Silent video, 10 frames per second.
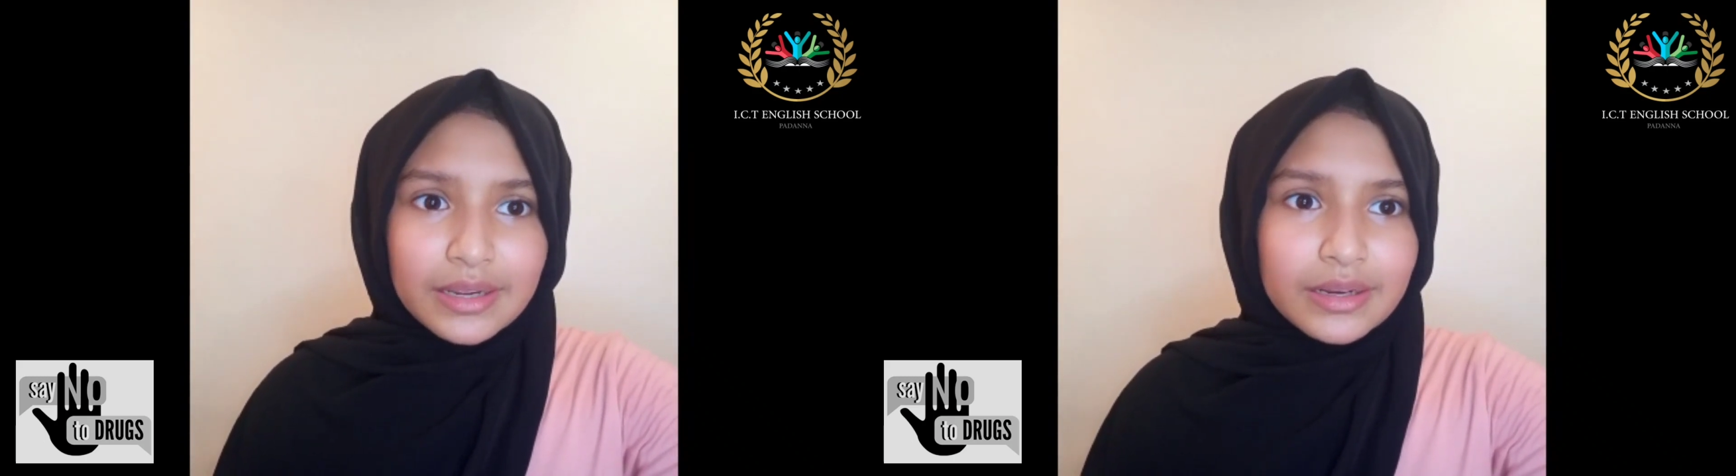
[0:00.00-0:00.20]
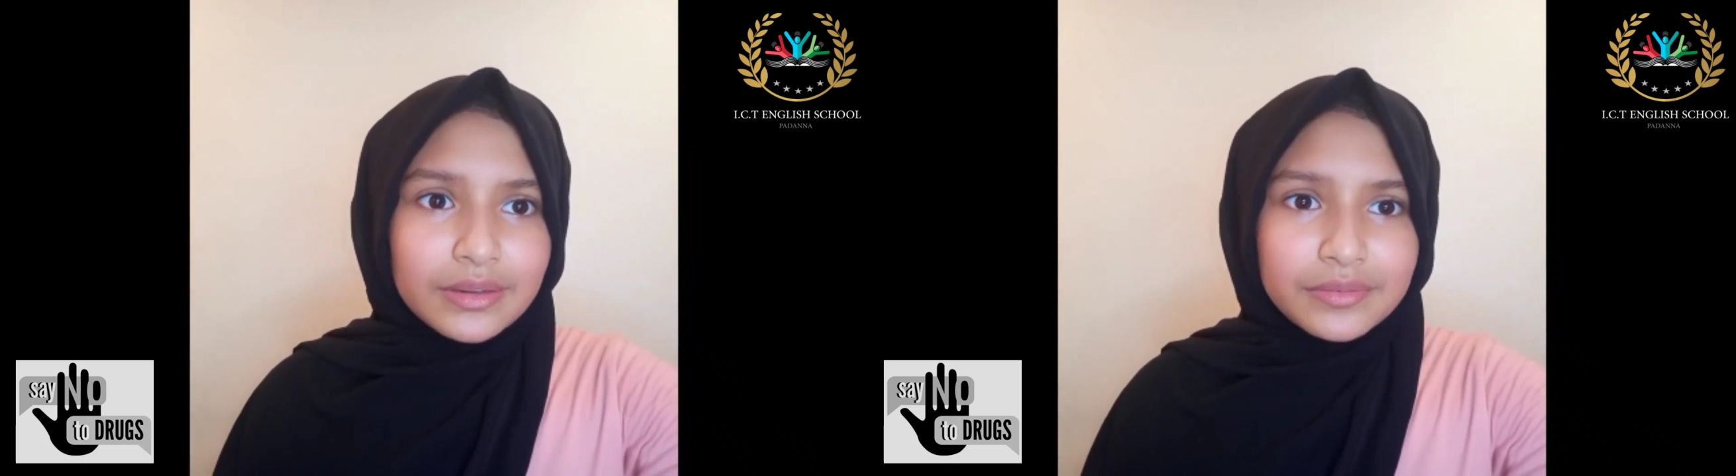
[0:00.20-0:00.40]
I
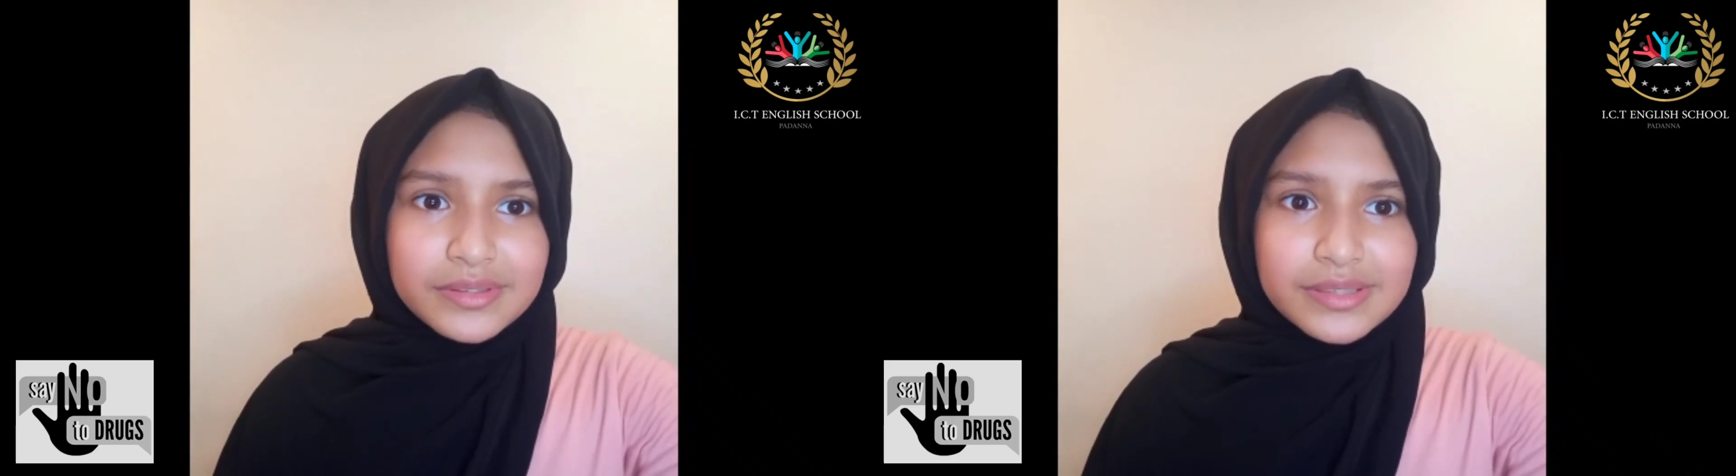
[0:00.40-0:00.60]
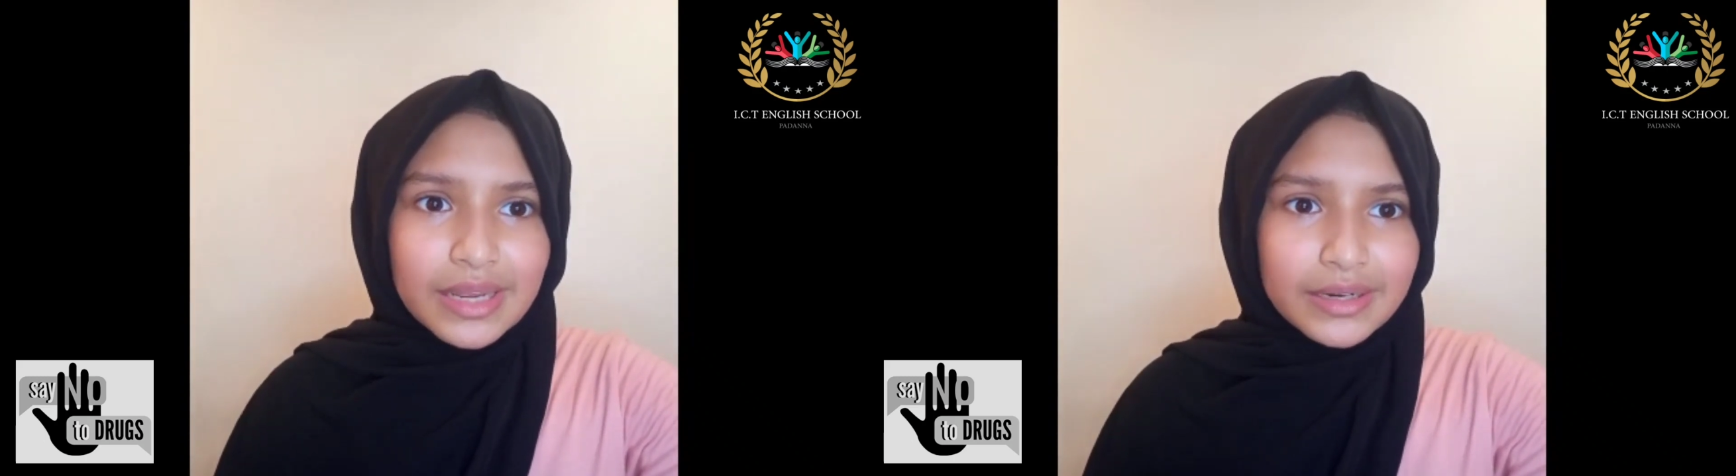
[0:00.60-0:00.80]
can't even
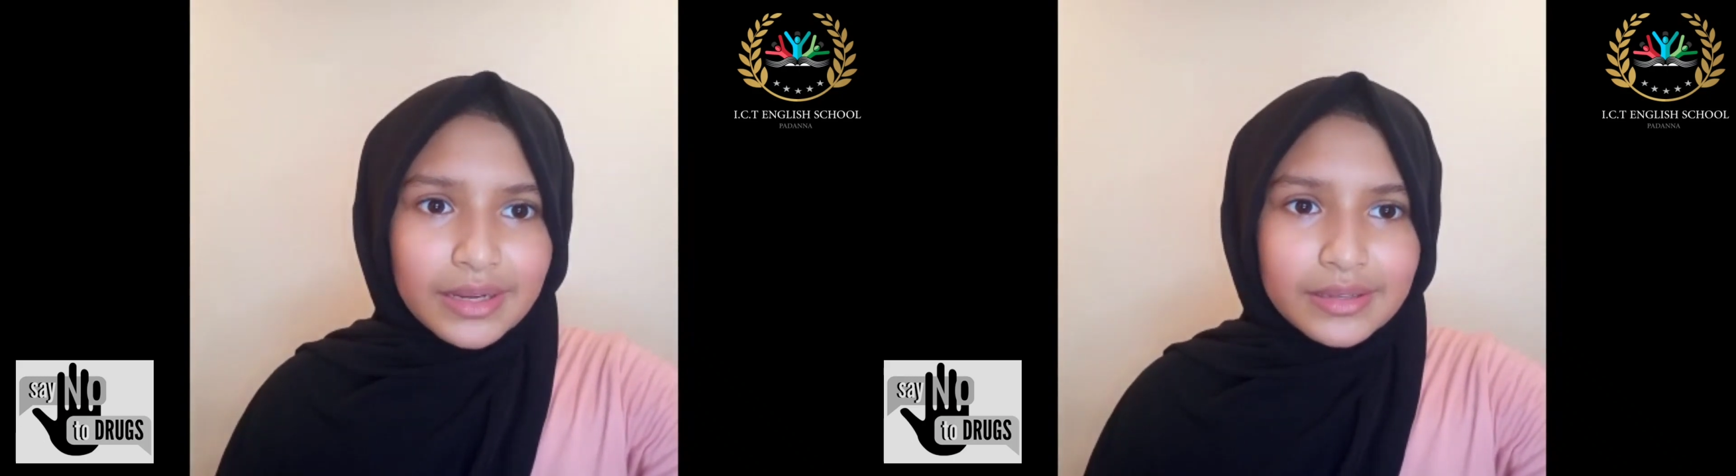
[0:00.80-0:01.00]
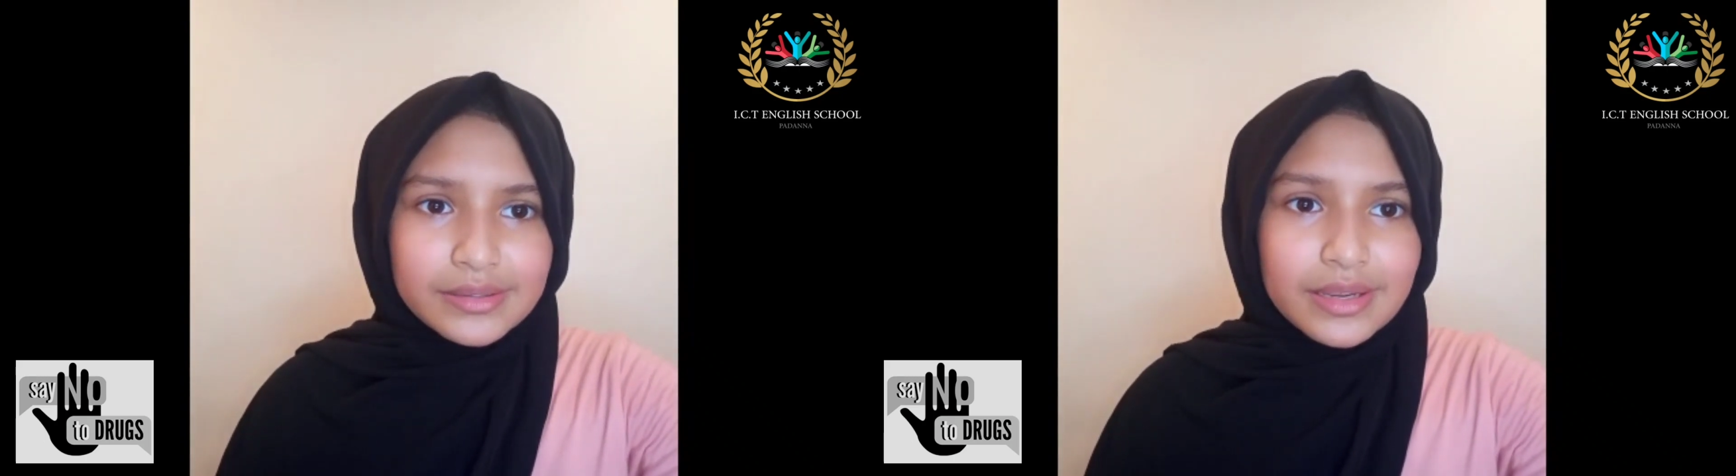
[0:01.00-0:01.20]
stand
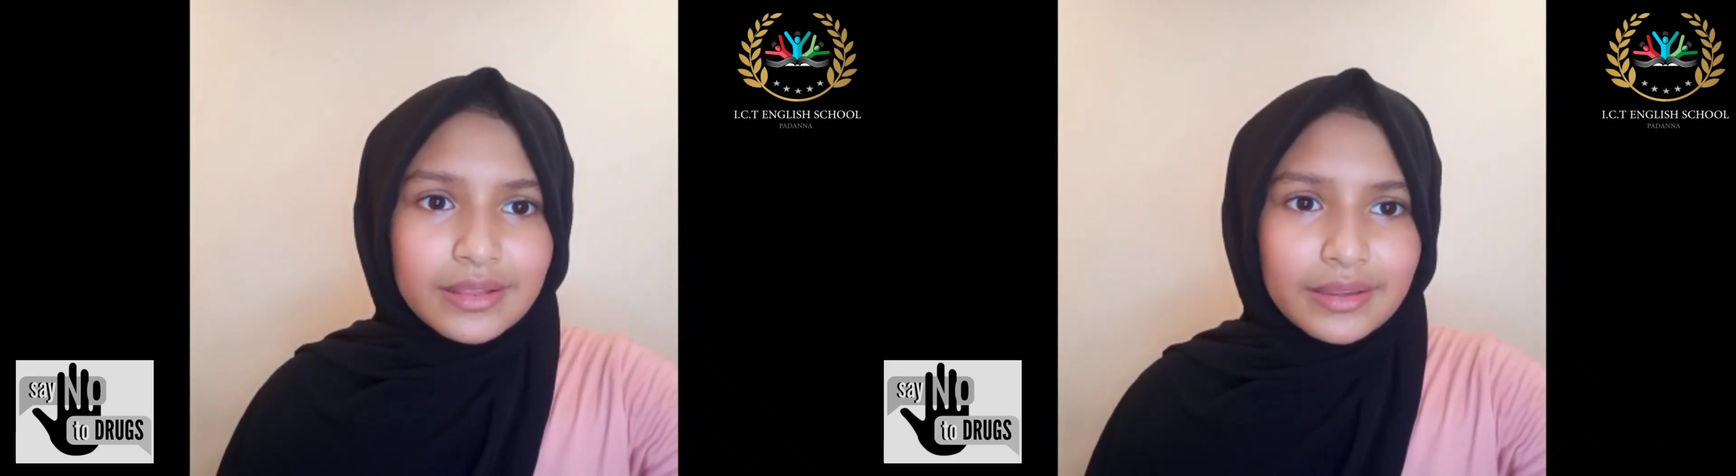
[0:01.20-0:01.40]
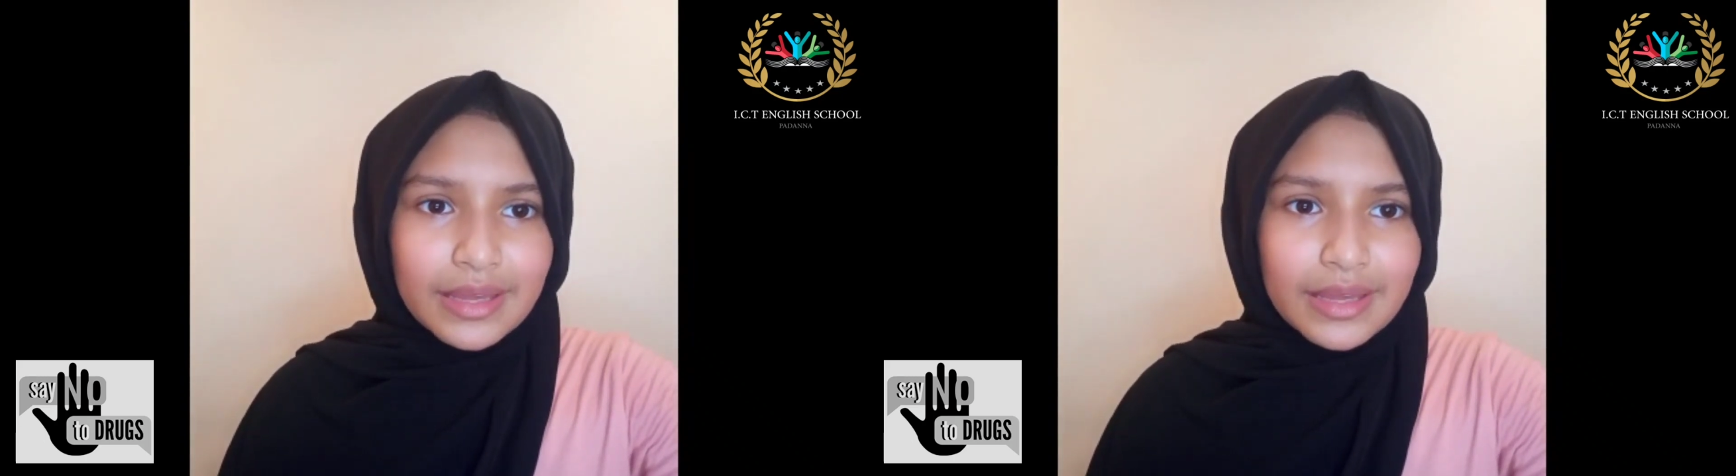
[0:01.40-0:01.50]
hide and seek like